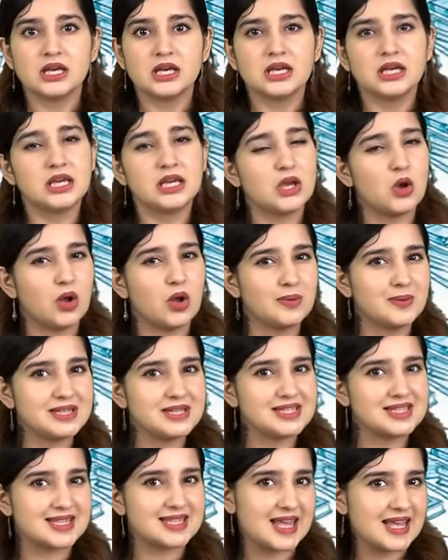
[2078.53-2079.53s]
He
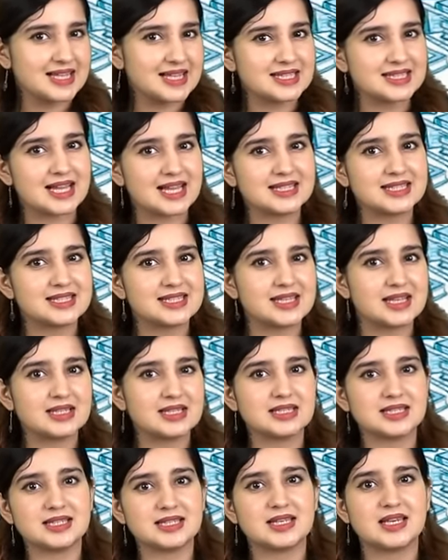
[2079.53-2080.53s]
always thinks that
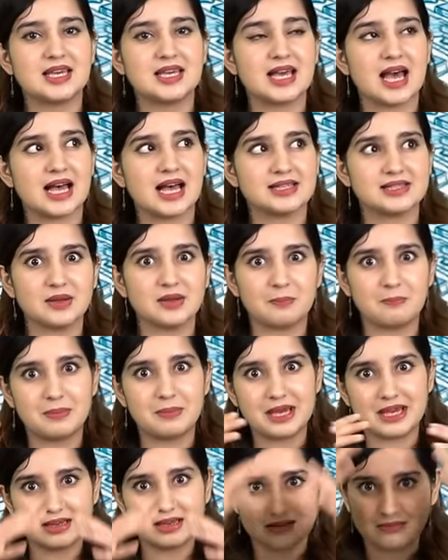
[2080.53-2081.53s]
since he has a
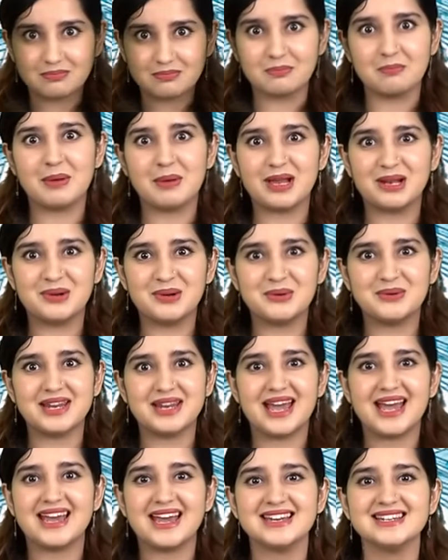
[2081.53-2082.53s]
big balloon
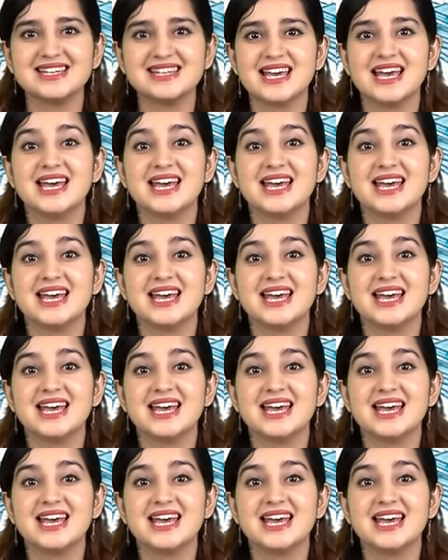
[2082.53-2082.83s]
head,